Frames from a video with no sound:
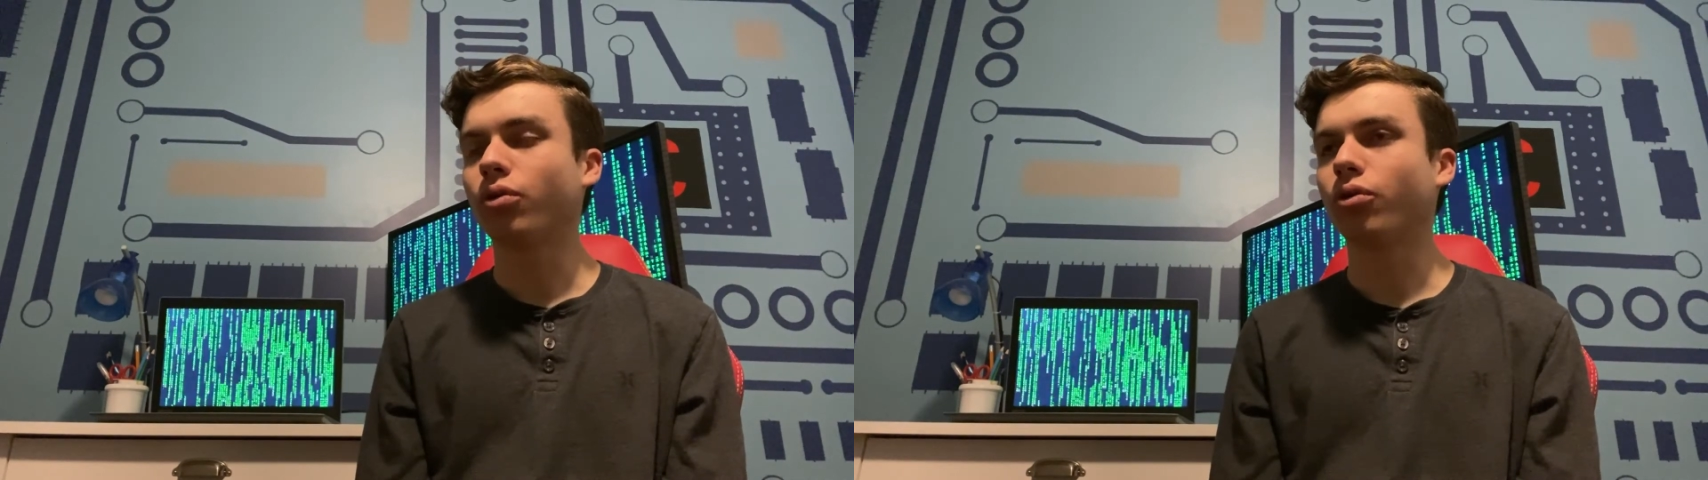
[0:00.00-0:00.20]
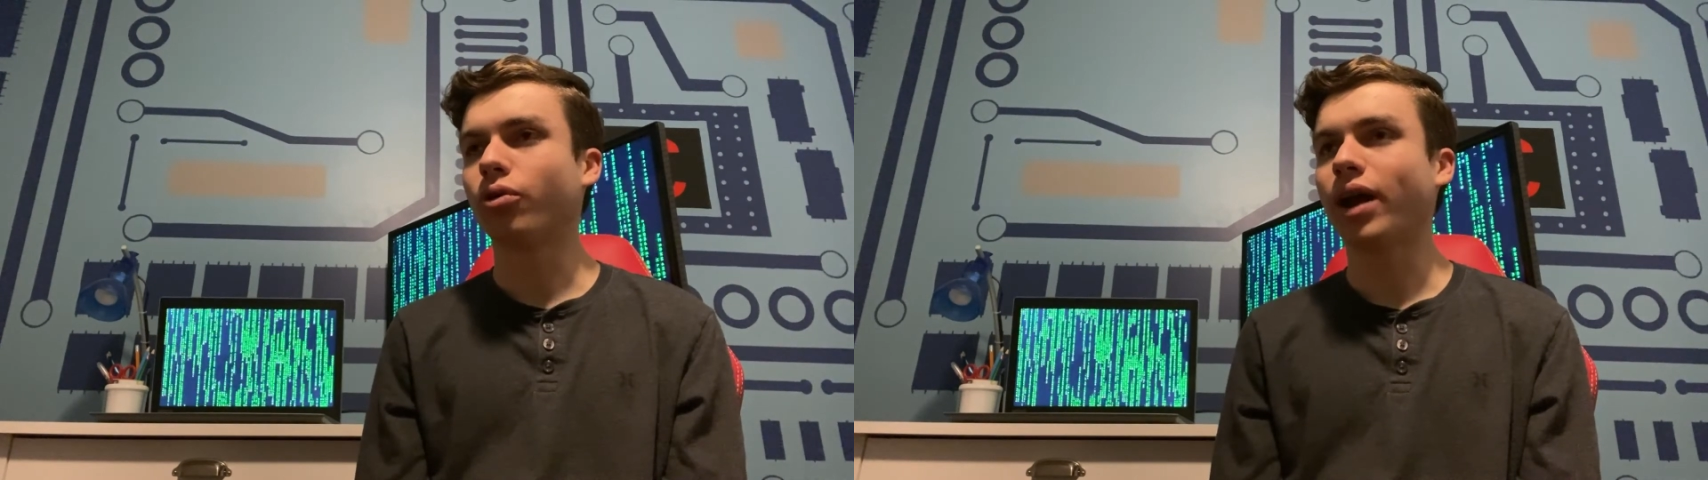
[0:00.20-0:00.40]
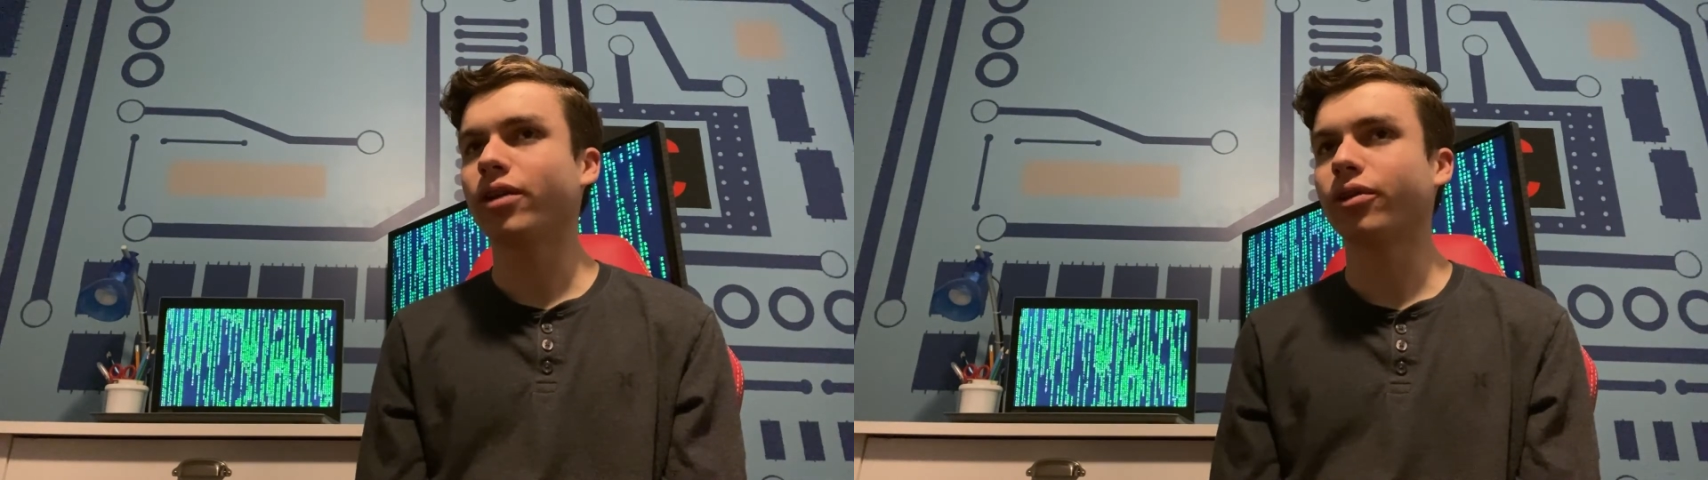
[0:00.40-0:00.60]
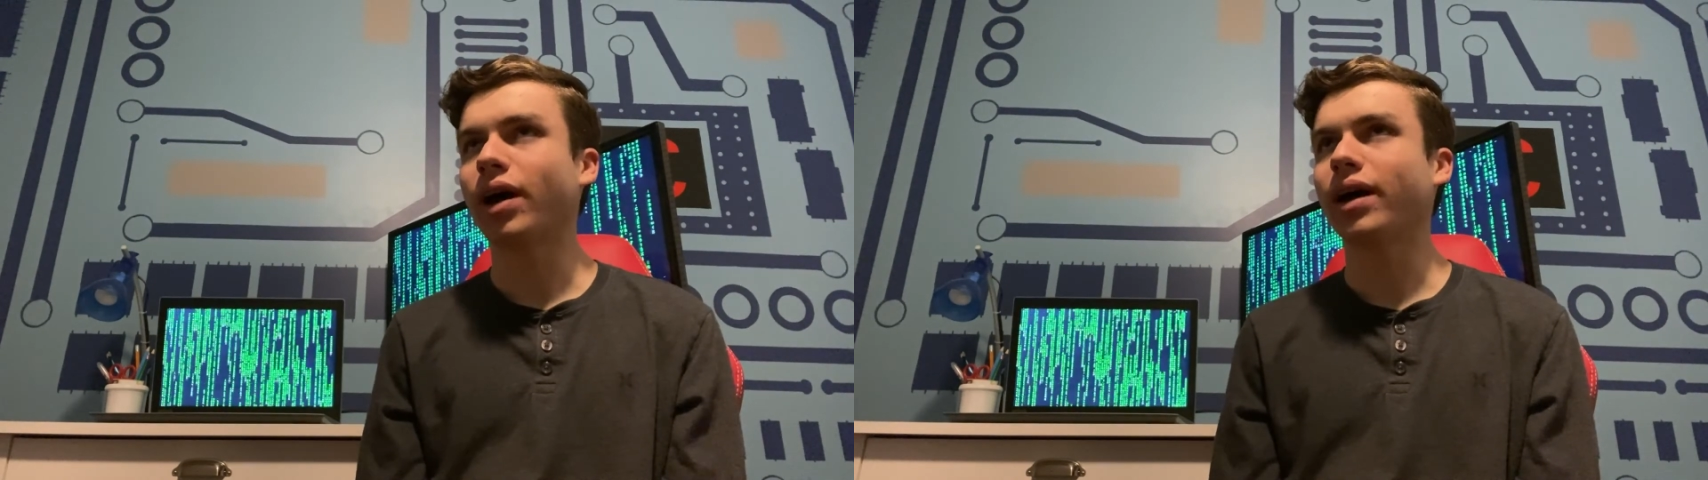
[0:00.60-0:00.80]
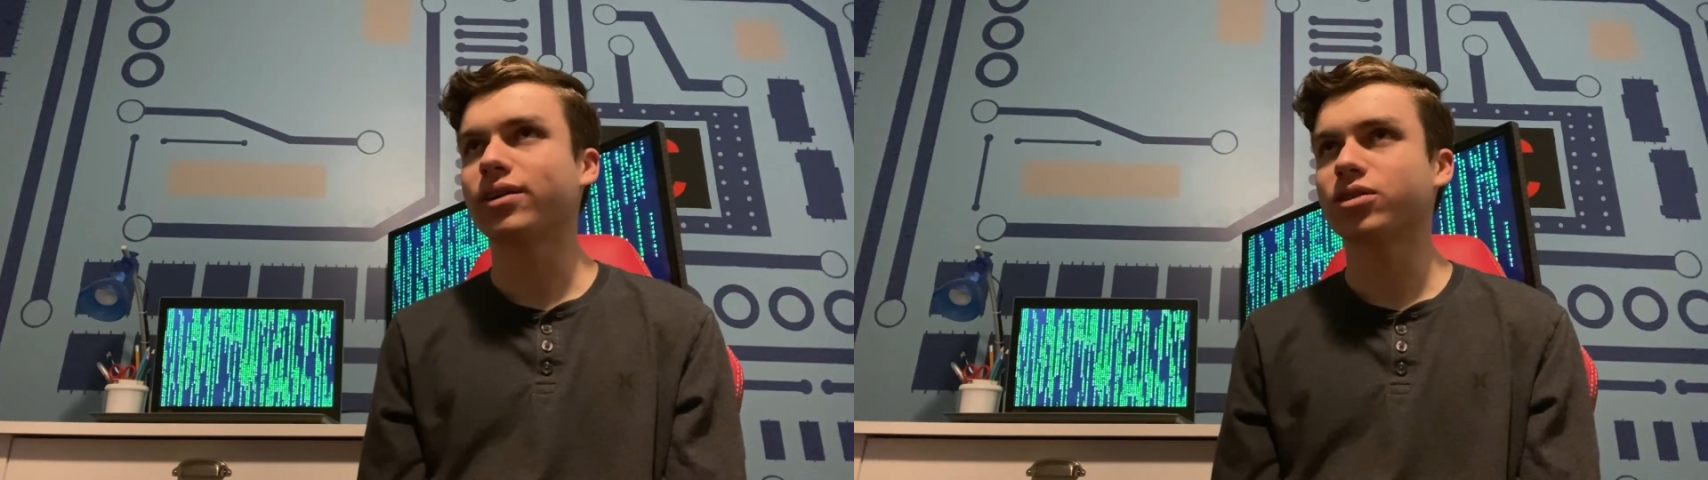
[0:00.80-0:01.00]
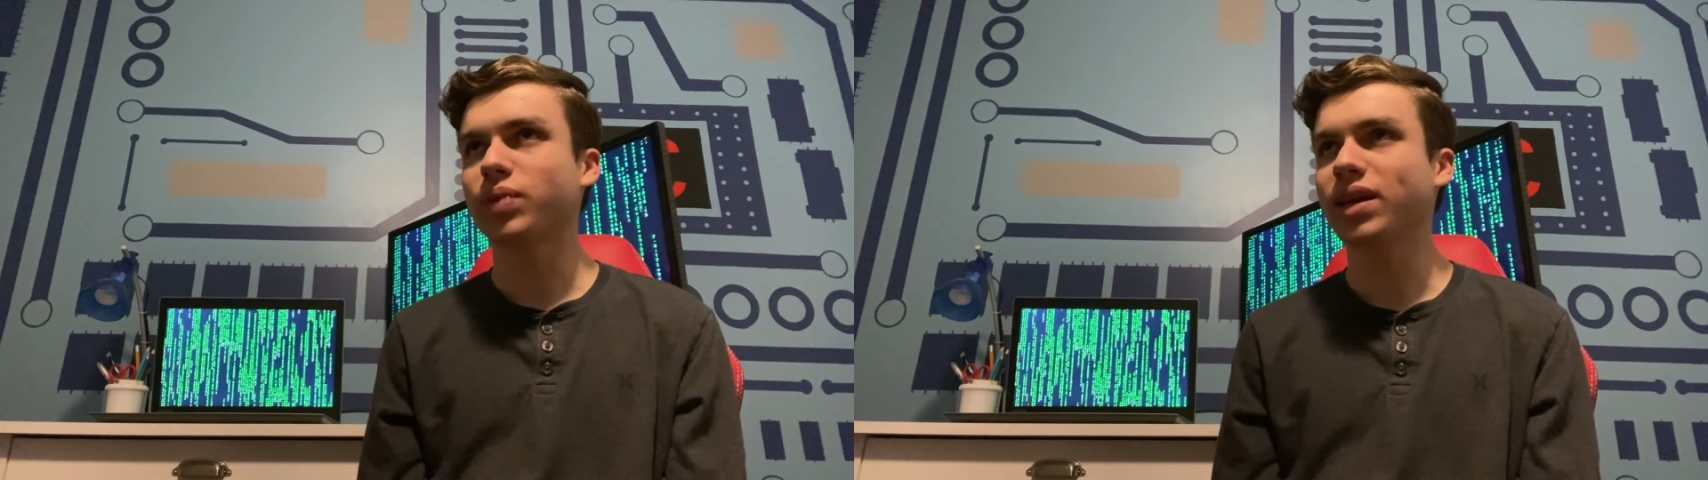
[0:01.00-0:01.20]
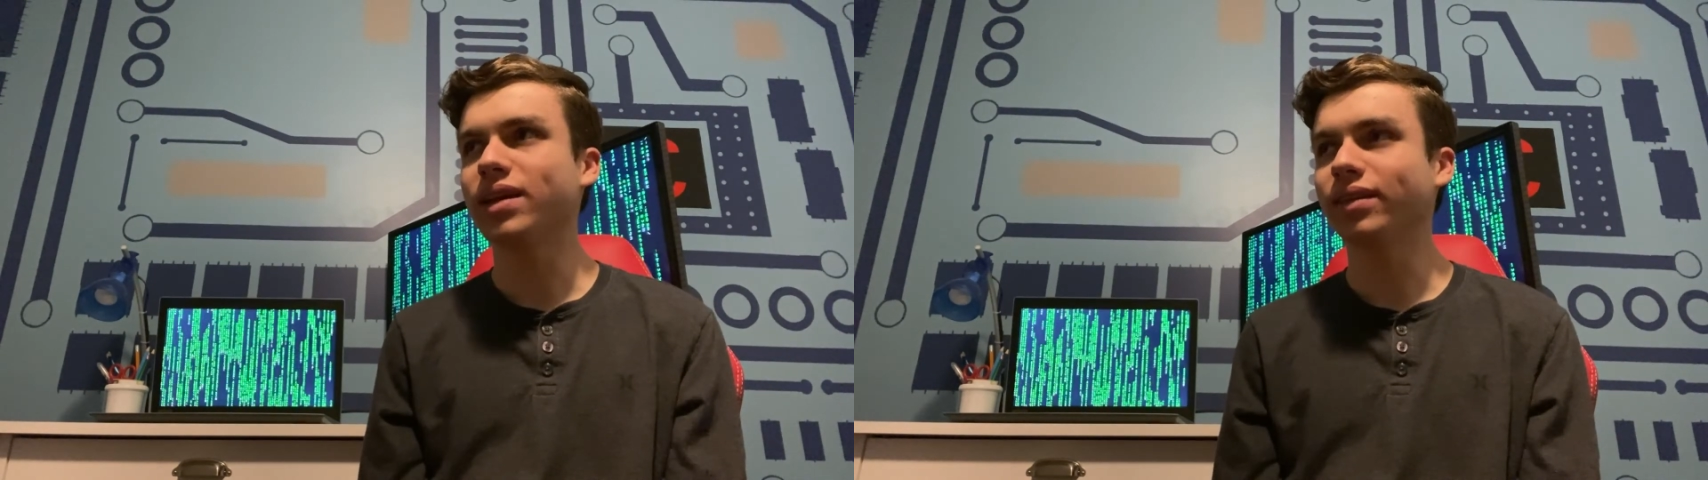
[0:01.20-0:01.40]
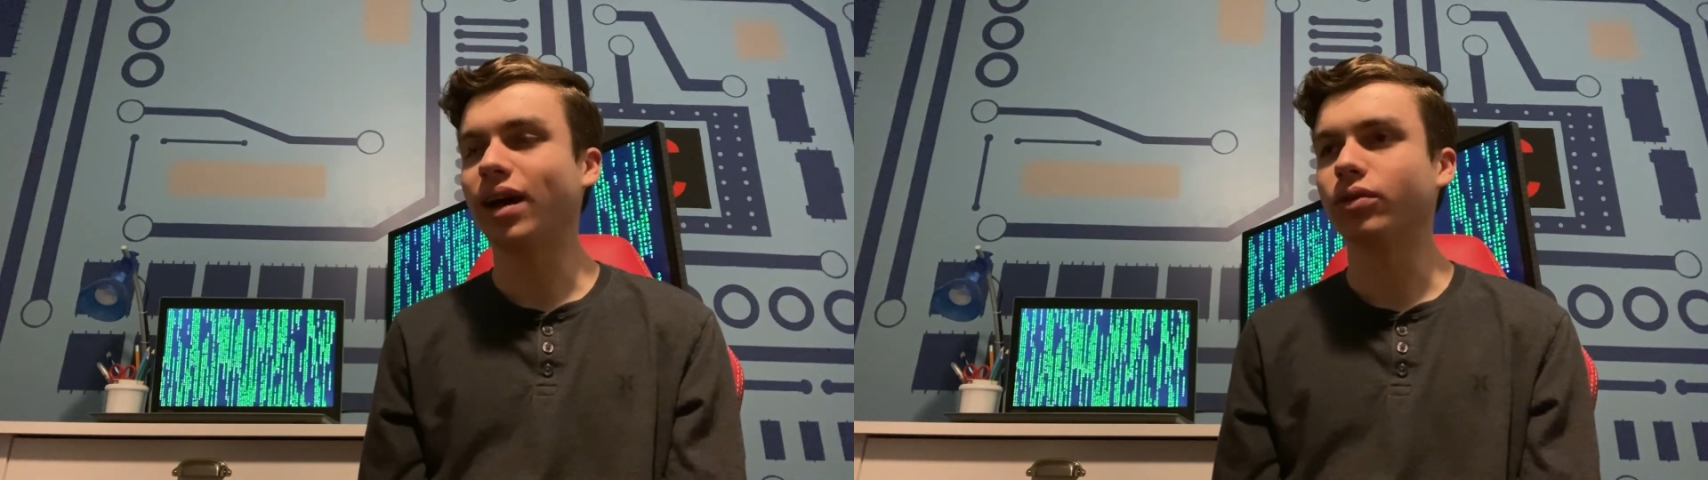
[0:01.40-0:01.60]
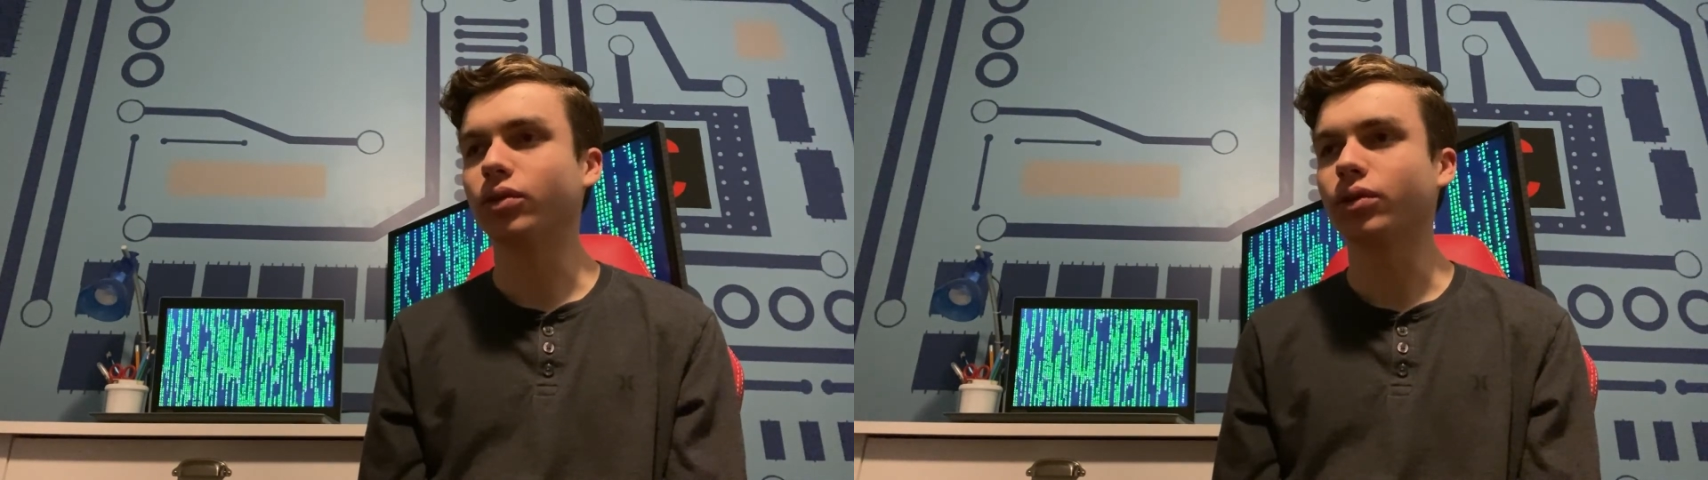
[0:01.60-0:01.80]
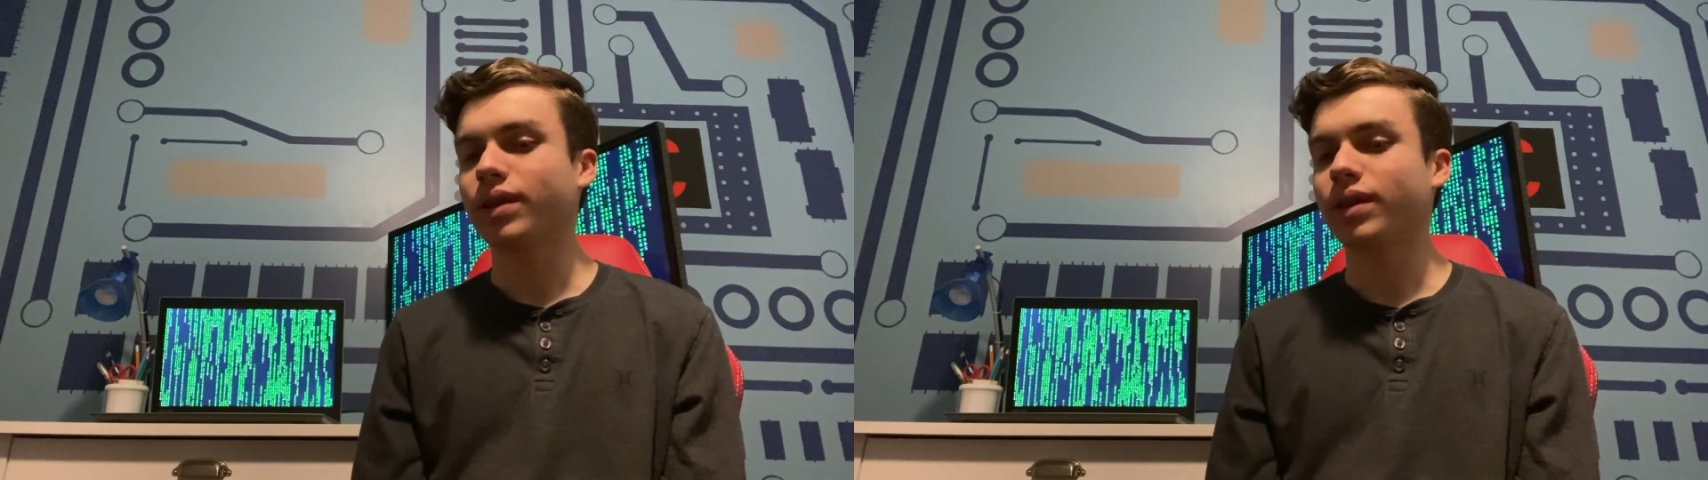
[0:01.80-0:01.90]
or at your ISP level